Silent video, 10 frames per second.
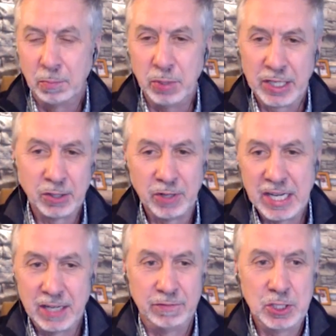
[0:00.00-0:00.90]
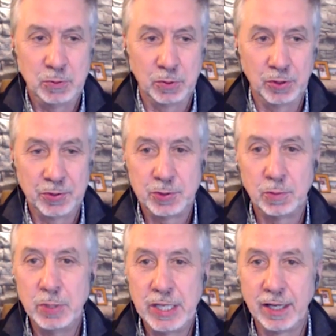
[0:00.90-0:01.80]
bickering individuals to
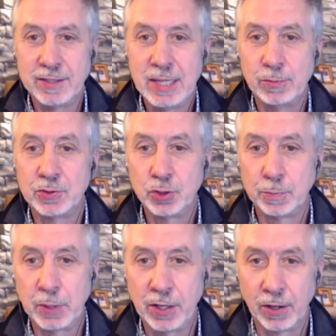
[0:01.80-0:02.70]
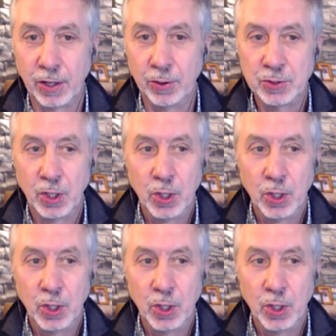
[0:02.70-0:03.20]
being a team of superheroes